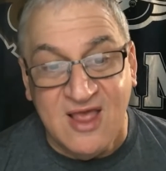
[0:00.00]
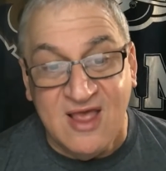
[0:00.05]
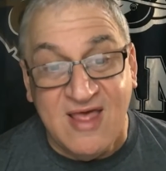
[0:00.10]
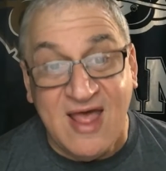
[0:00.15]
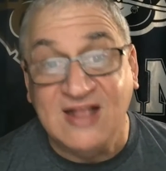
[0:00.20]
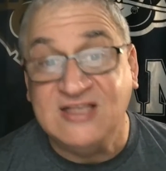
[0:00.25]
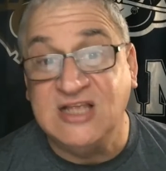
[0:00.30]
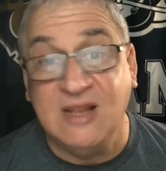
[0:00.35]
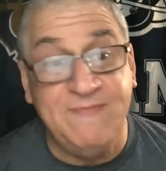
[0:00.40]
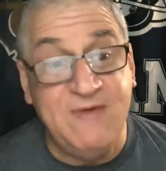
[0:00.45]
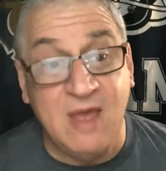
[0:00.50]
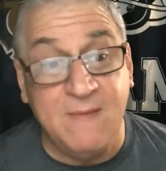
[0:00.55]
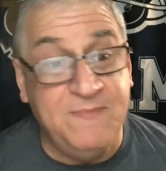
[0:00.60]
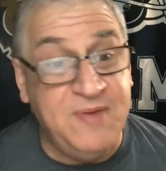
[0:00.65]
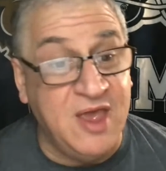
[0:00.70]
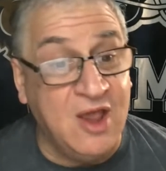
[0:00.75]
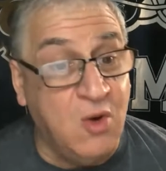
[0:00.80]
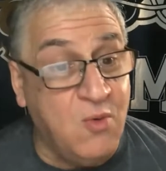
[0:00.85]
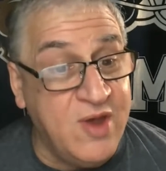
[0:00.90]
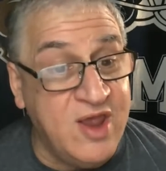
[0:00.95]
That's going to be a
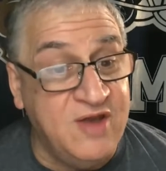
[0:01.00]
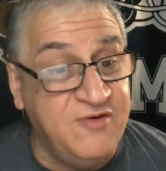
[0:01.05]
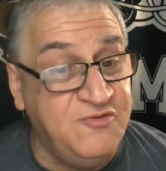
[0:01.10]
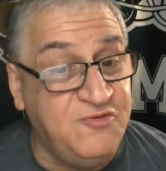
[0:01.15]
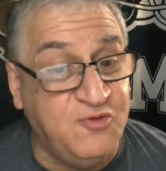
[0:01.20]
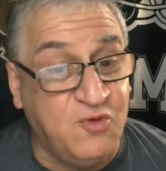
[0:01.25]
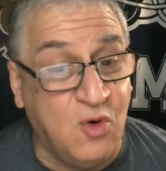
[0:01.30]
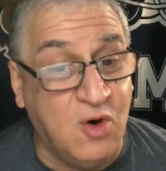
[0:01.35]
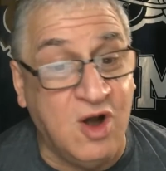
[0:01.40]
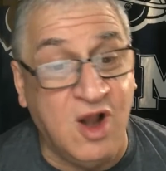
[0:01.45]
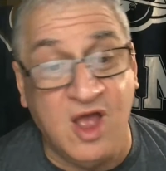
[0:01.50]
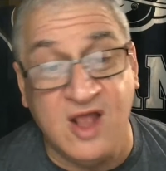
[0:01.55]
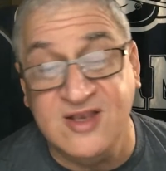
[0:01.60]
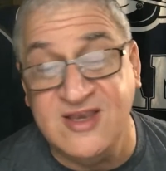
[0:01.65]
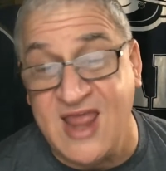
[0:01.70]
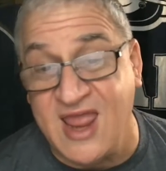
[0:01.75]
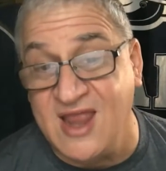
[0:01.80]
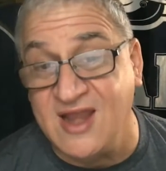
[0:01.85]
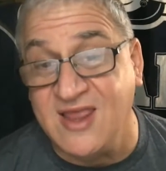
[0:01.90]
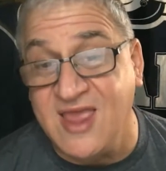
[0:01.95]
big win for
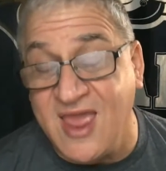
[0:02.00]
Dan